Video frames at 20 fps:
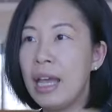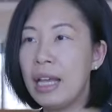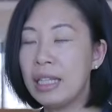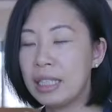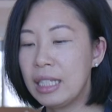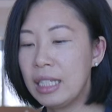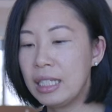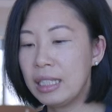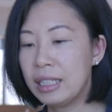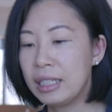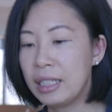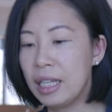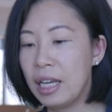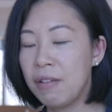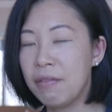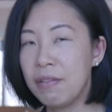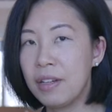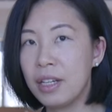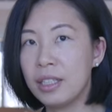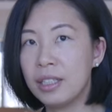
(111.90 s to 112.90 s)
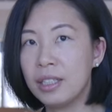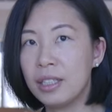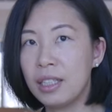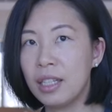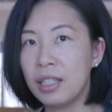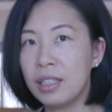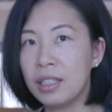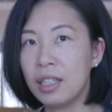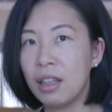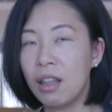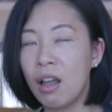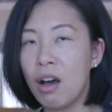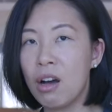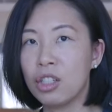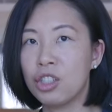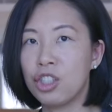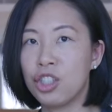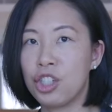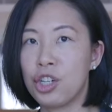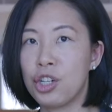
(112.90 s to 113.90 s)
it's going to save us in the
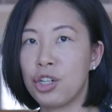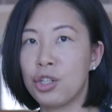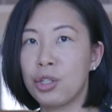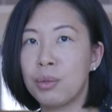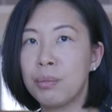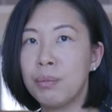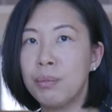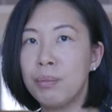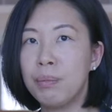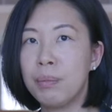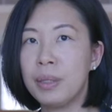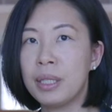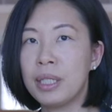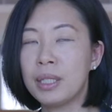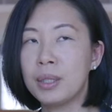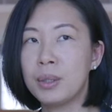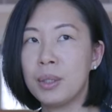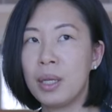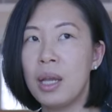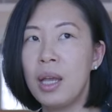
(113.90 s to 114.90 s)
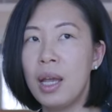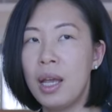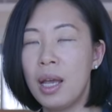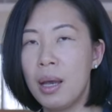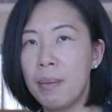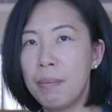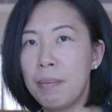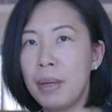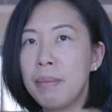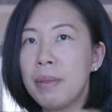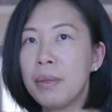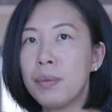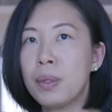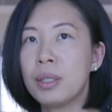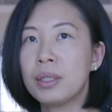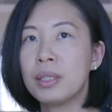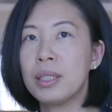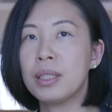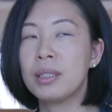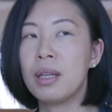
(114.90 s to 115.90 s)
long term because Public
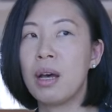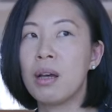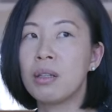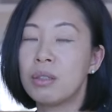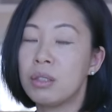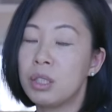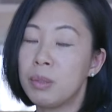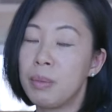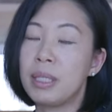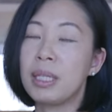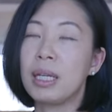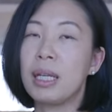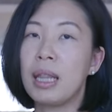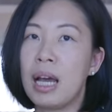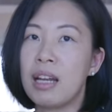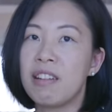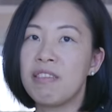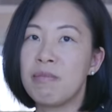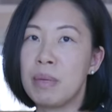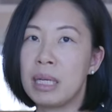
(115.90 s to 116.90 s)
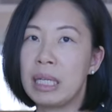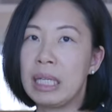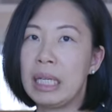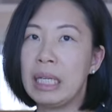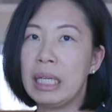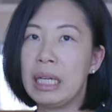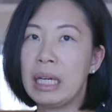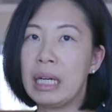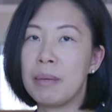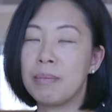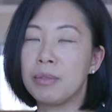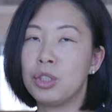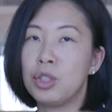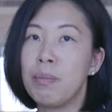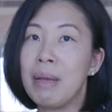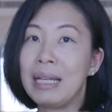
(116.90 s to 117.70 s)
Works is also spending a lot of money um, to